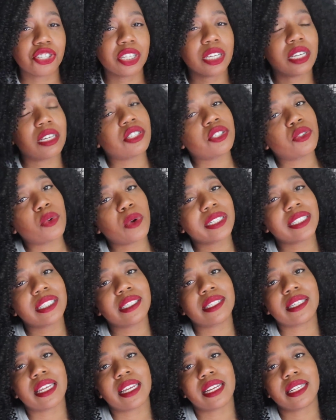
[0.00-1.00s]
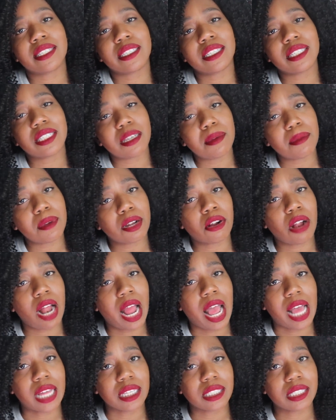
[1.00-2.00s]
that she endorses Tennessee
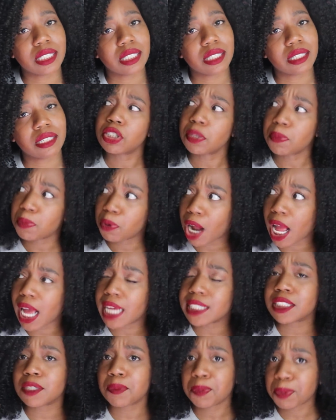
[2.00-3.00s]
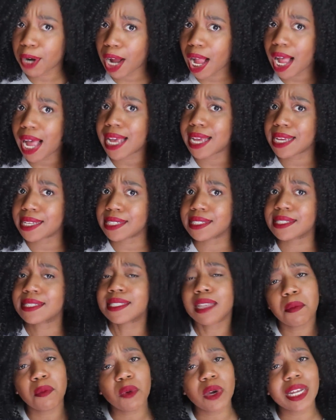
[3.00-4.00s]
Democrats. Surprise, surprise,
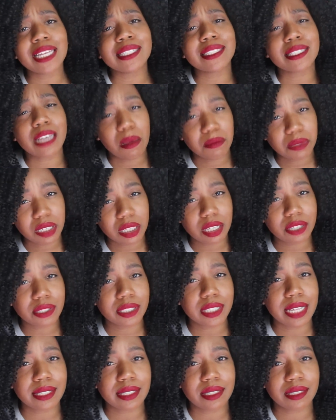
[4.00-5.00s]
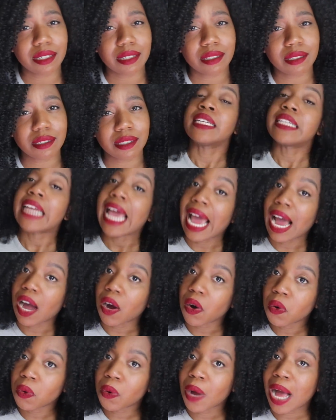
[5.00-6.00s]
someone has come to their senses.
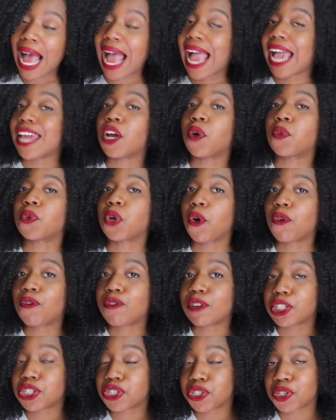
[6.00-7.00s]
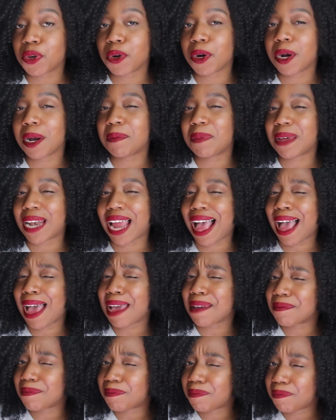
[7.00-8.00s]
Now, I don't know for sure, but
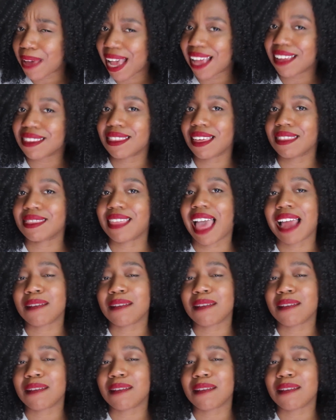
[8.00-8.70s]
I bet that